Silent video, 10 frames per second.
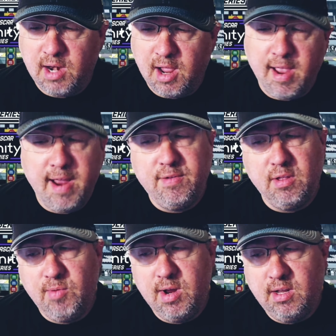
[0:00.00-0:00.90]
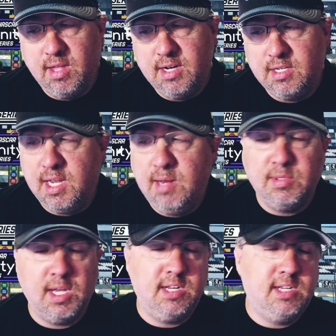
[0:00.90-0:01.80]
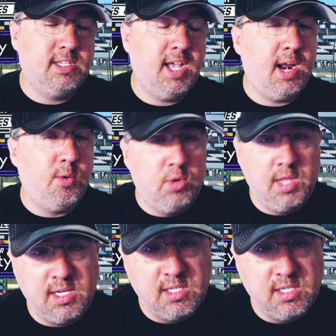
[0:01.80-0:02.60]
Now, after the rain delay, teams had to decide, would they